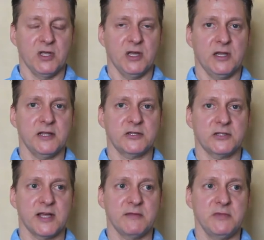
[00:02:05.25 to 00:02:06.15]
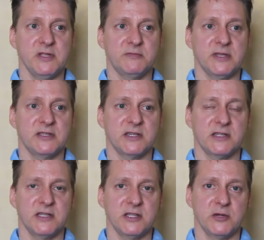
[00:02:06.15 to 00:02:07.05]
And that means
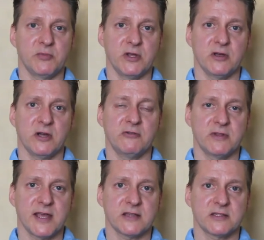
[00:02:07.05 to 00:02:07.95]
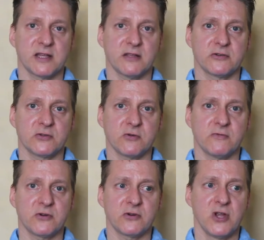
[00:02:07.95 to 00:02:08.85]
basically that you bring $100,000
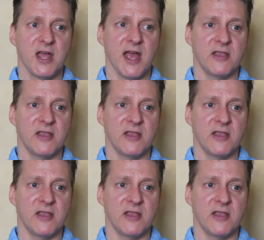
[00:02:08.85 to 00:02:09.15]
over